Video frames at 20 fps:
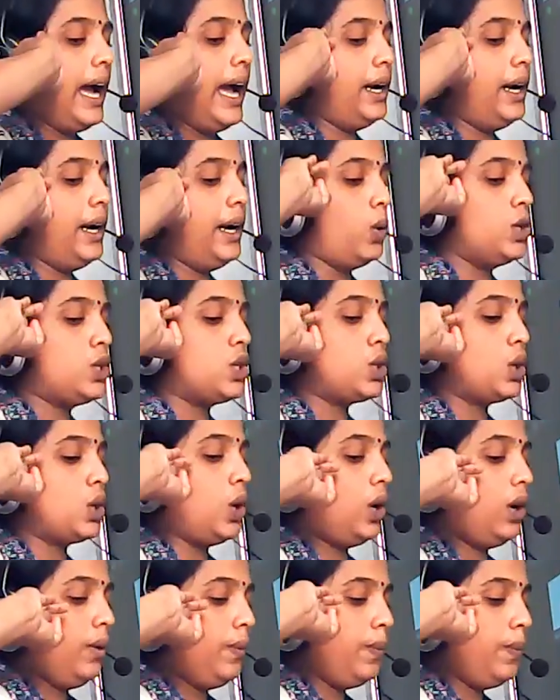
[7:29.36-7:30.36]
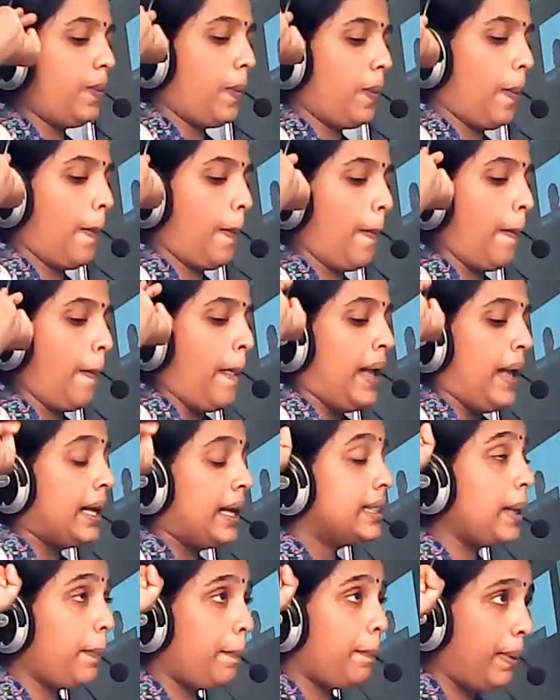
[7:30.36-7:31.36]
and also and
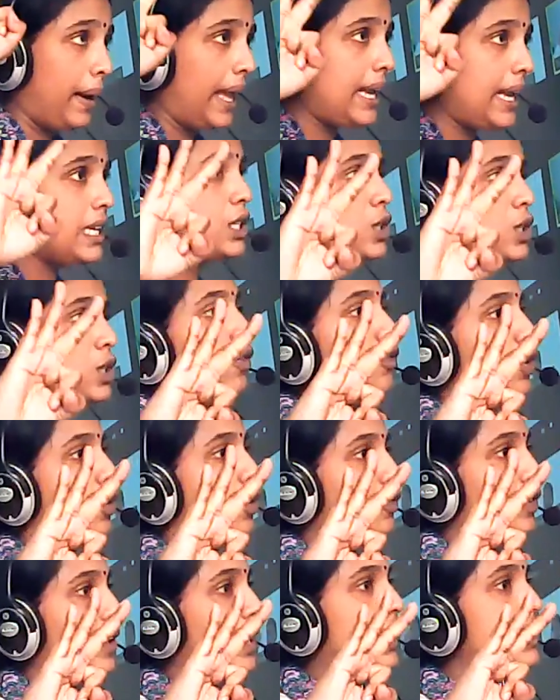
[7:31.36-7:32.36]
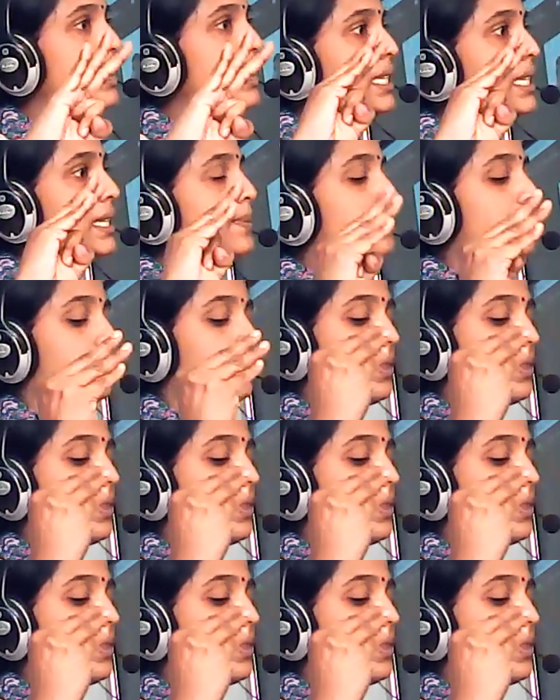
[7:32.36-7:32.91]
the place of offense.